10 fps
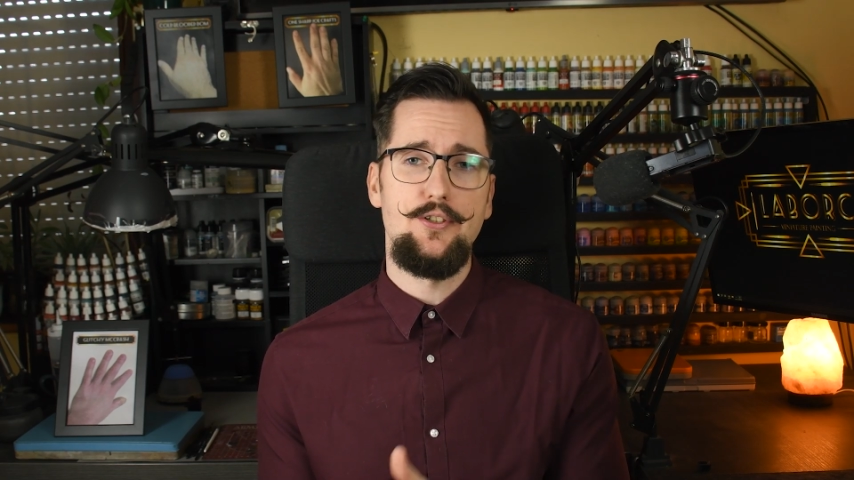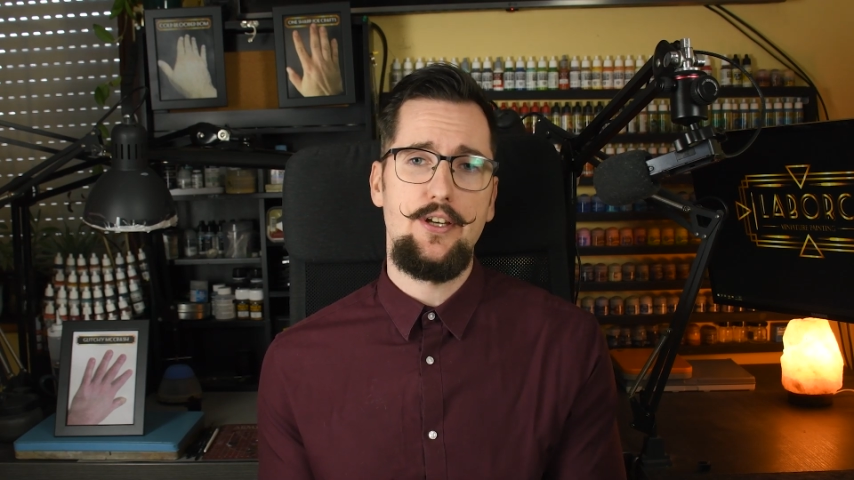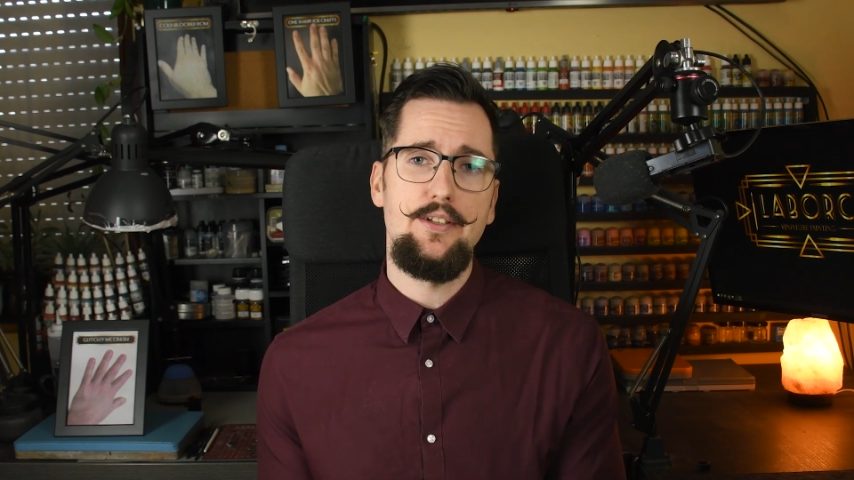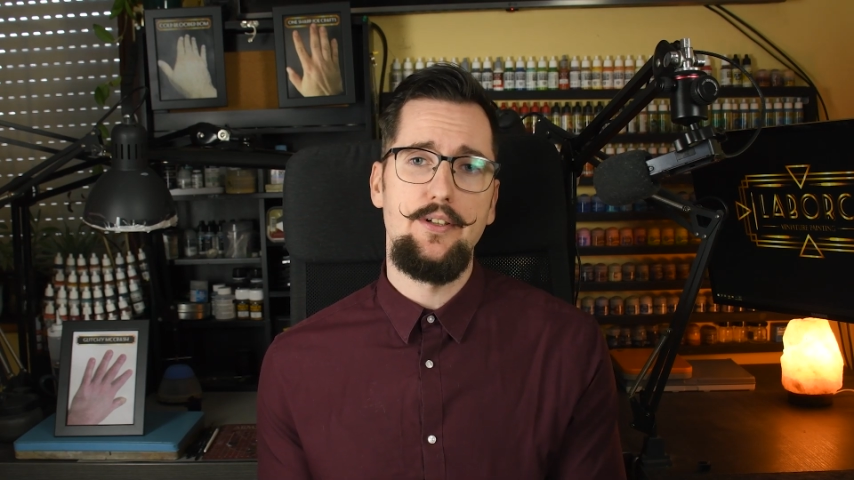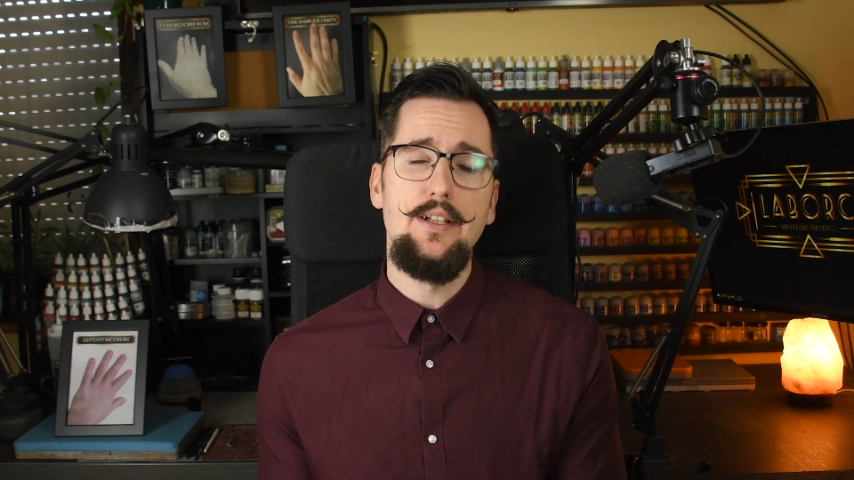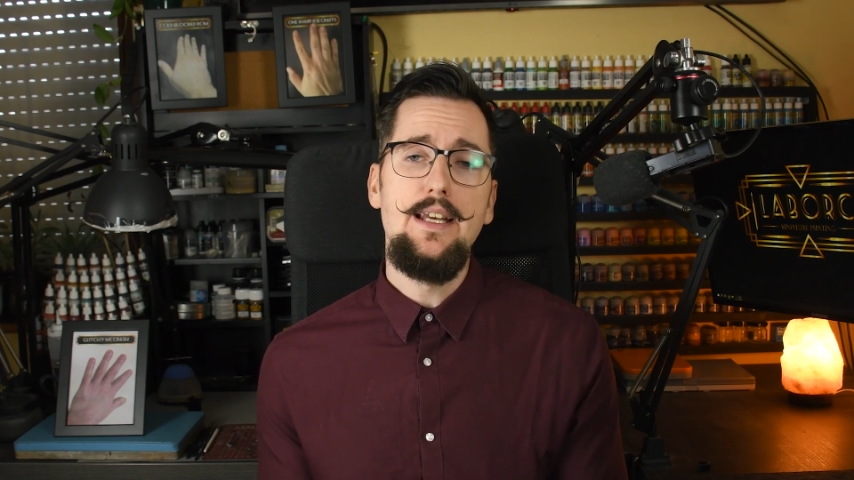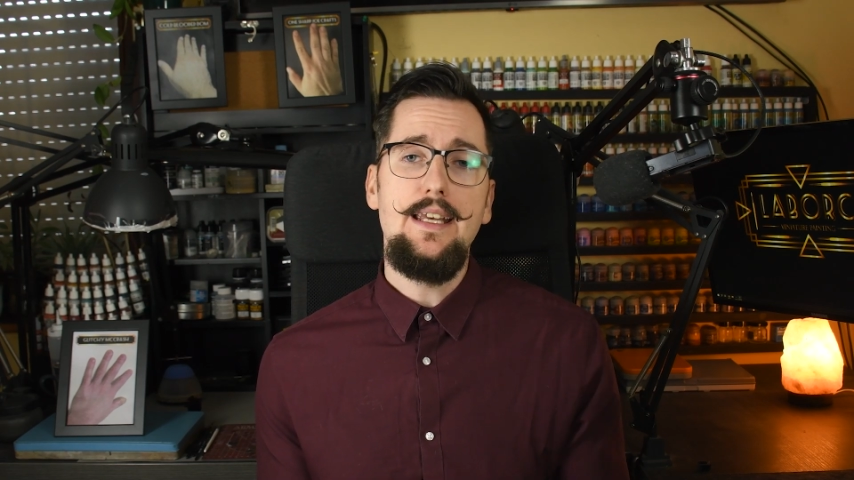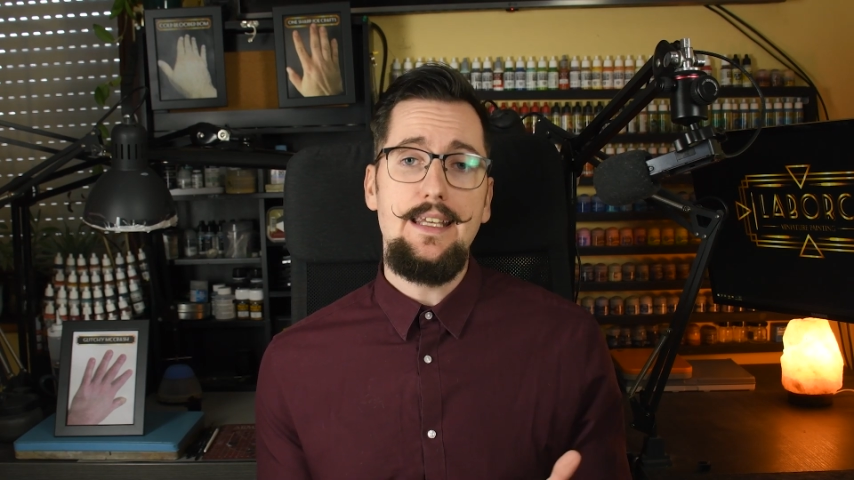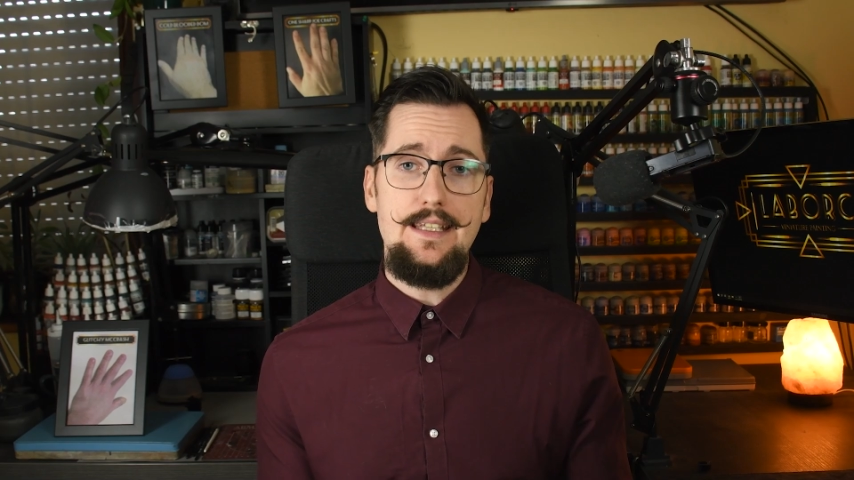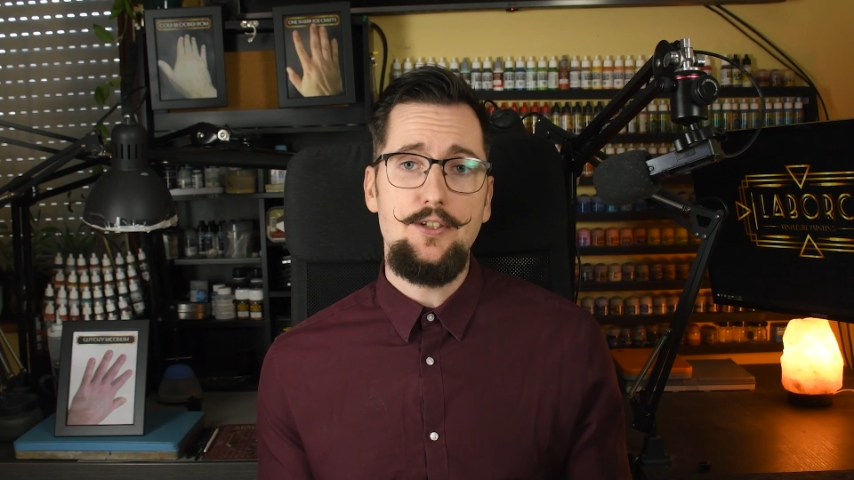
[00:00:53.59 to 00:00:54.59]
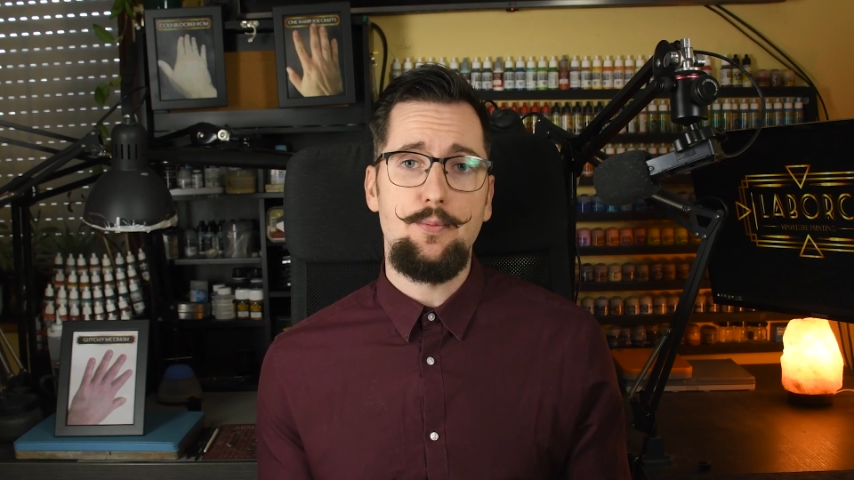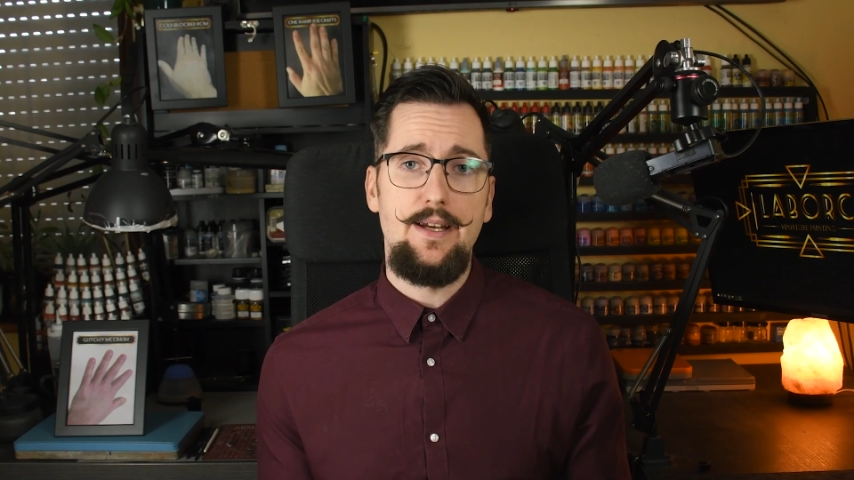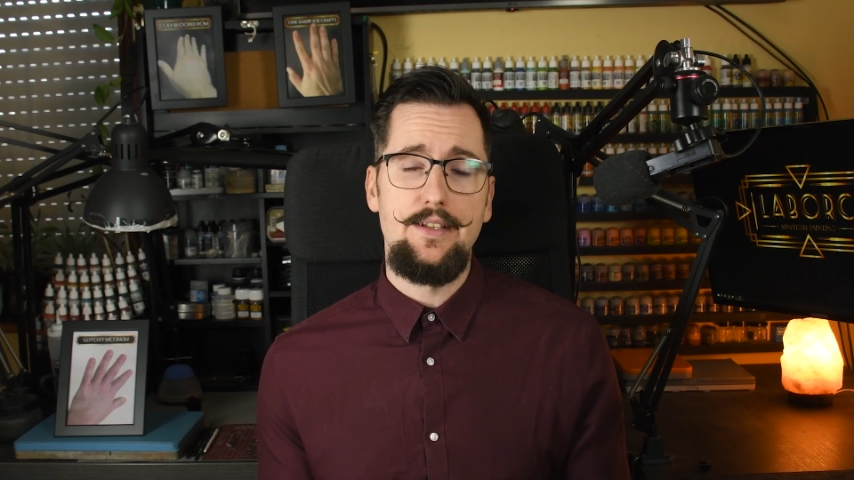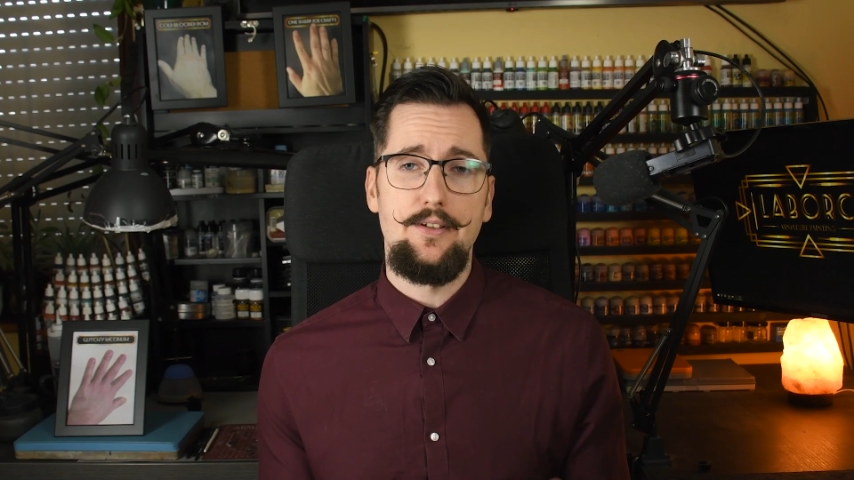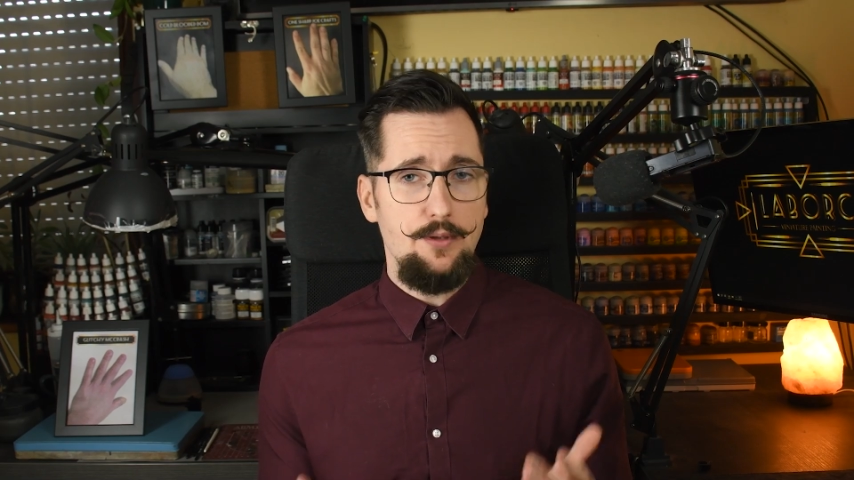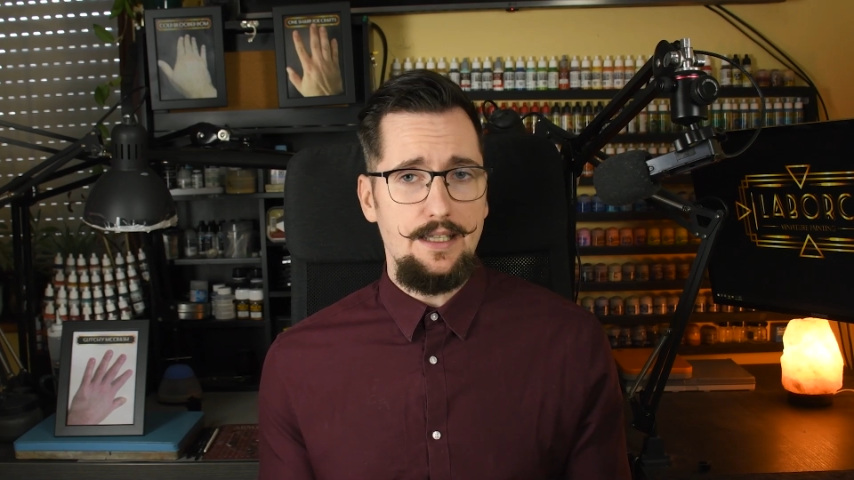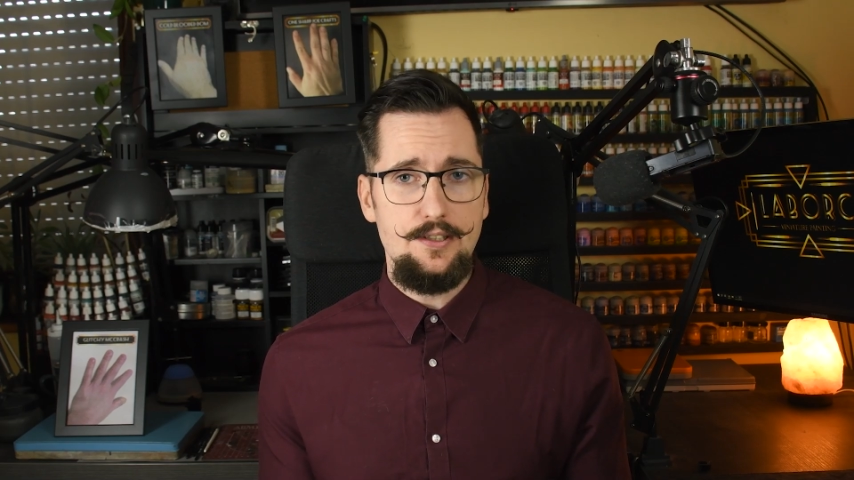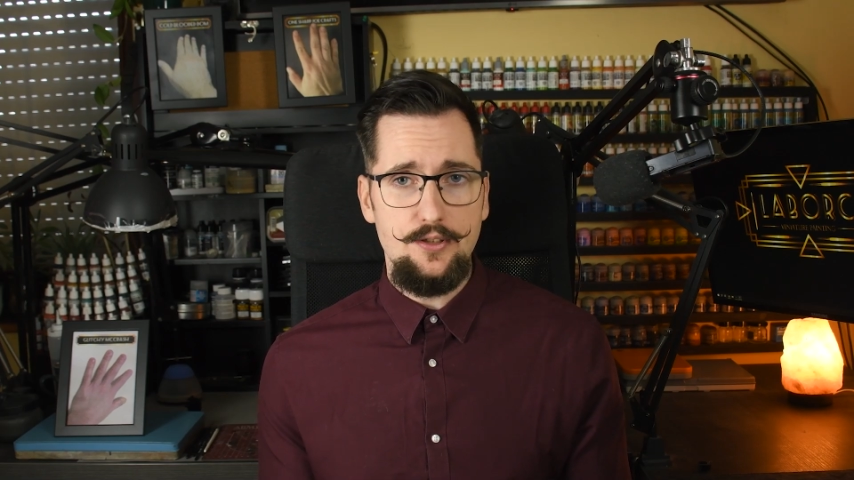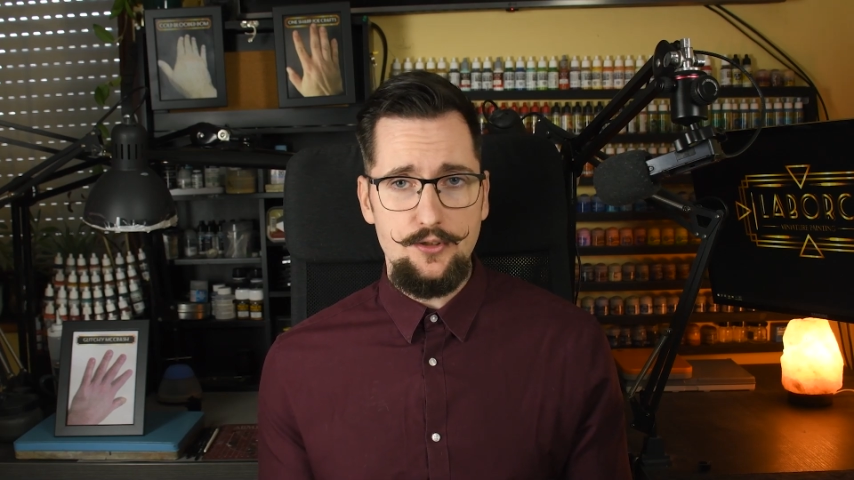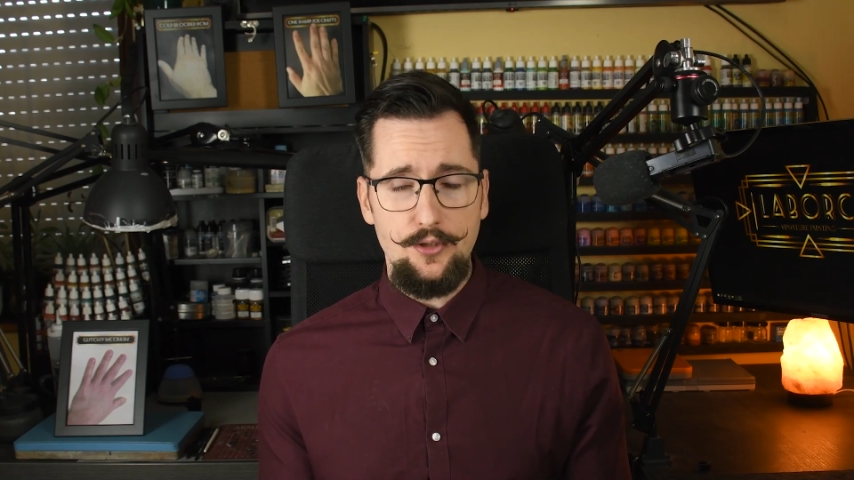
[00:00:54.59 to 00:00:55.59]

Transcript: channel each month, you can